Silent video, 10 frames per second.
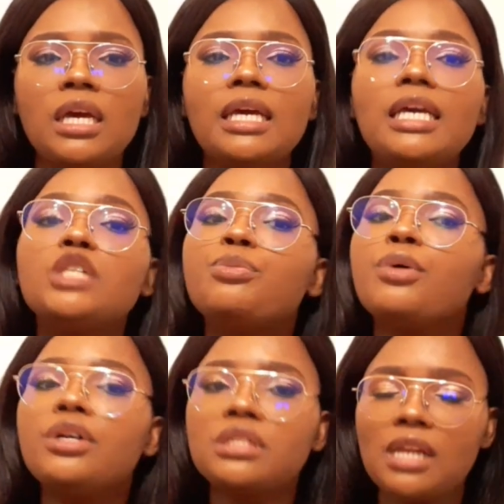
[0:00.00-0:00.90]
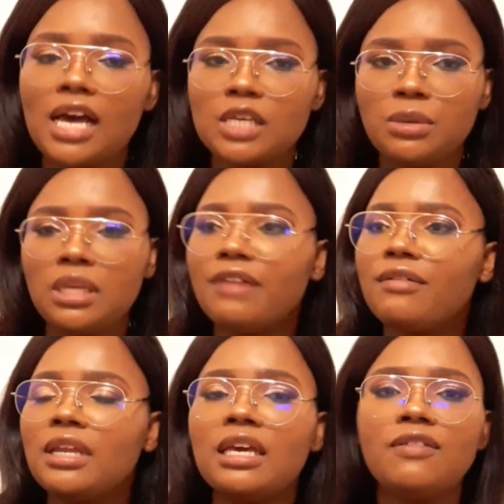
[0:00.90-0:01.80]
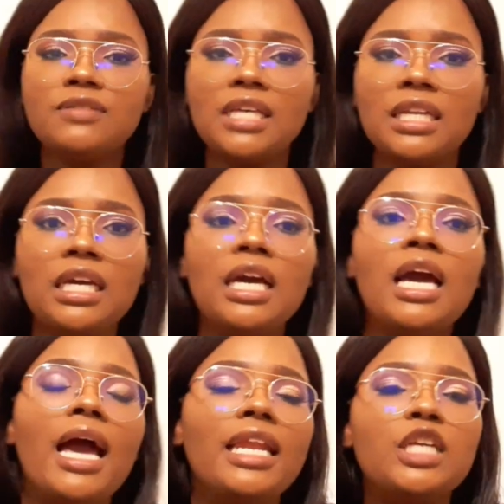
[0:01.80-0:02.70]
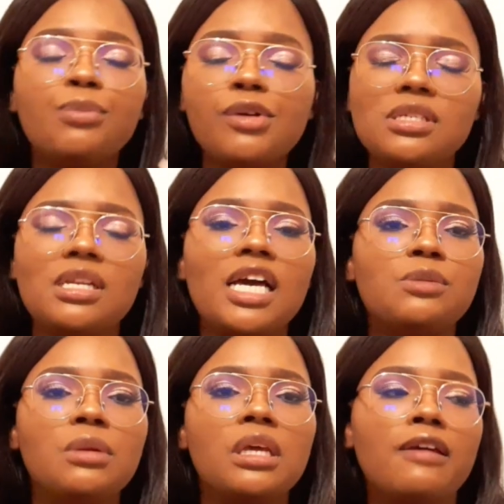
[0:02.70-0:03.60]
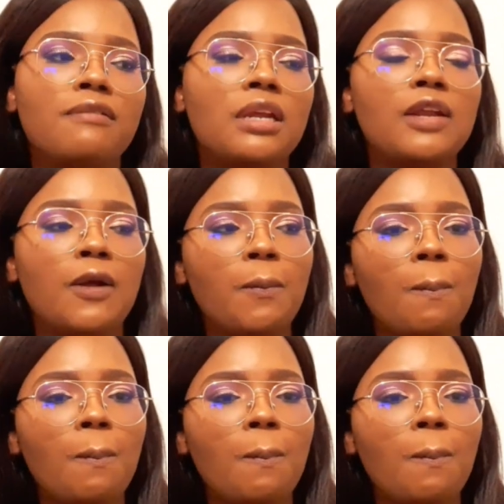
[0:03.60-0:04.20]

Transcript: Each person has been given gifts, and, and each person has been given